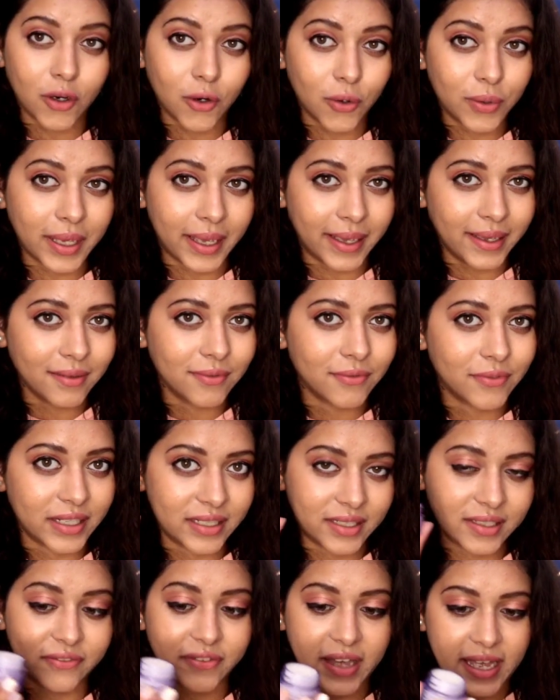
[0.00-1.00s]
Okay,
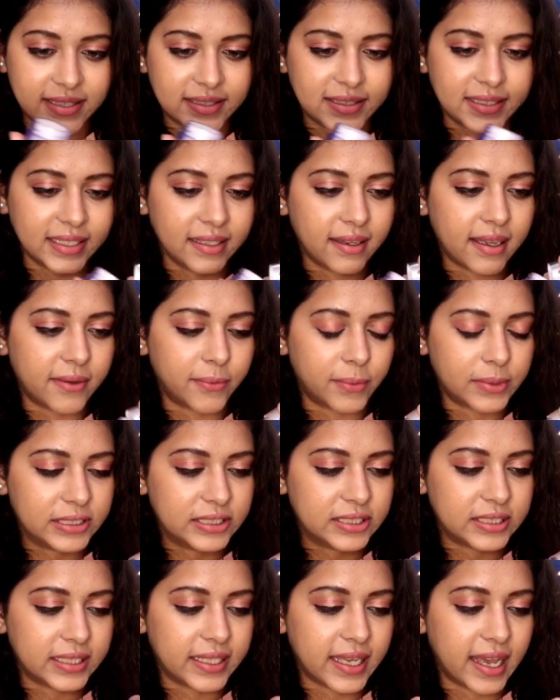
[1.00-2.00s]
very fancy. I will
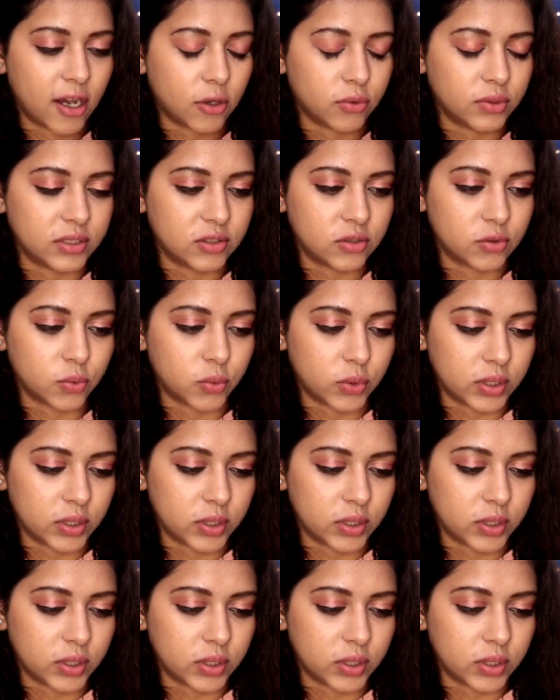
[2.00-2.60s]
see how this